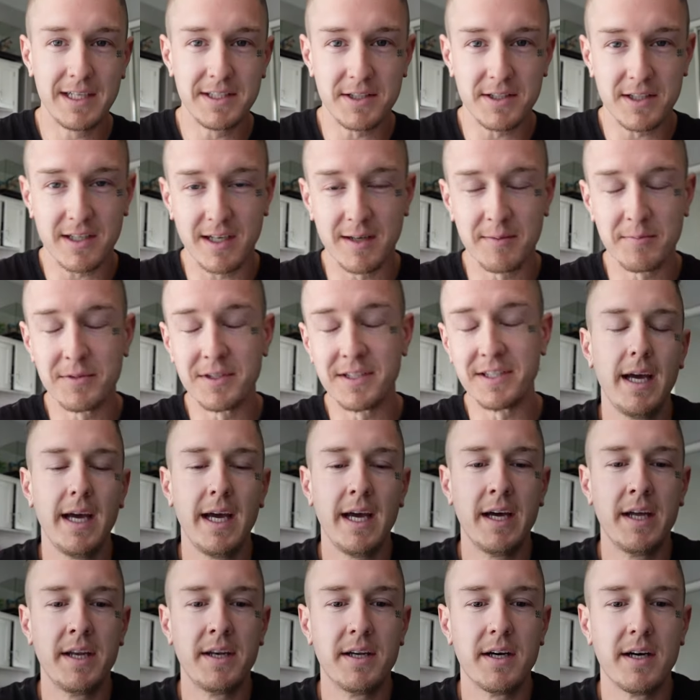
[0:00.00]
your company
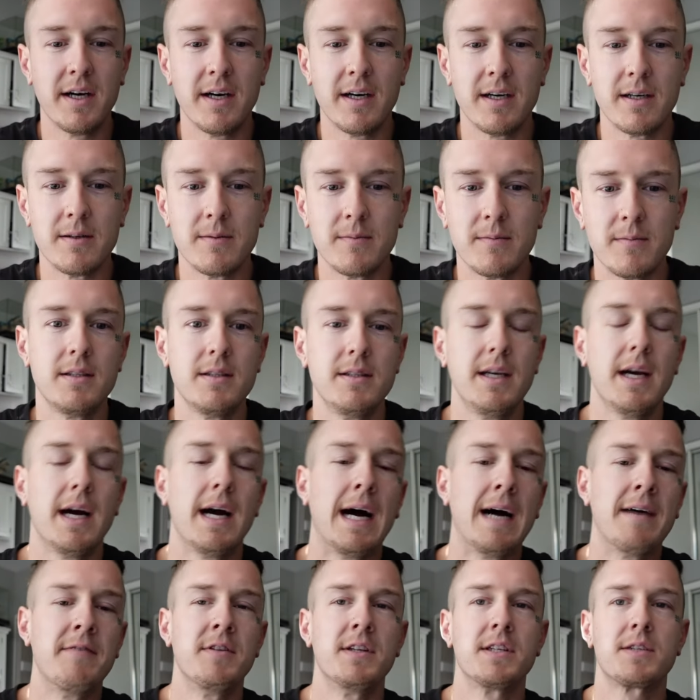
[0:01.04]
and um, yeah
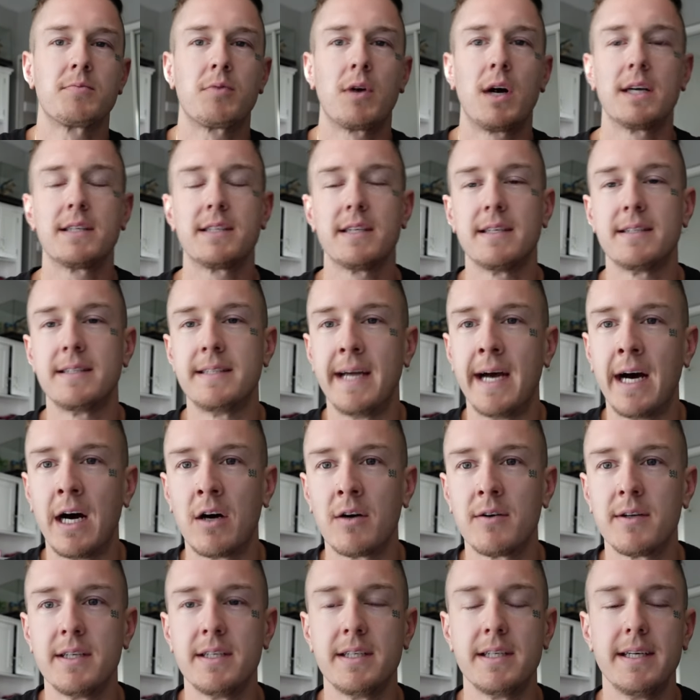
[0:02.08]
having this process
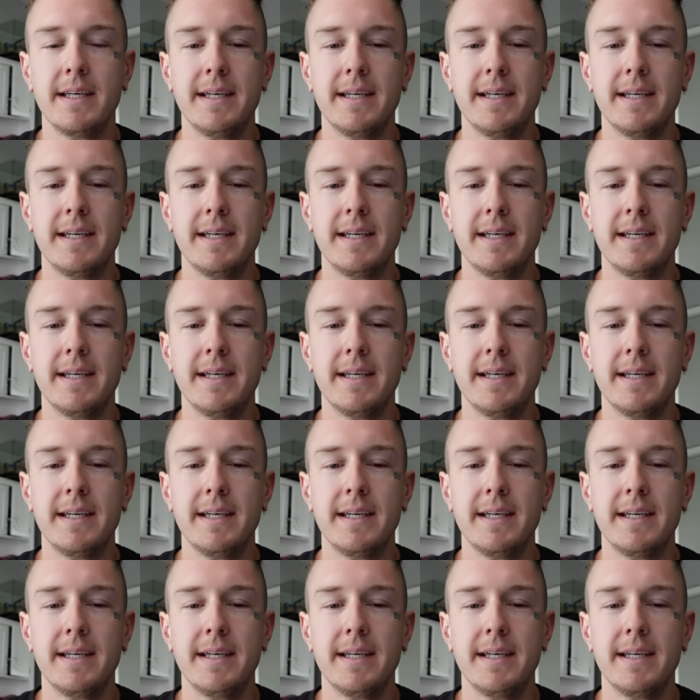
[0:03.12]
down it,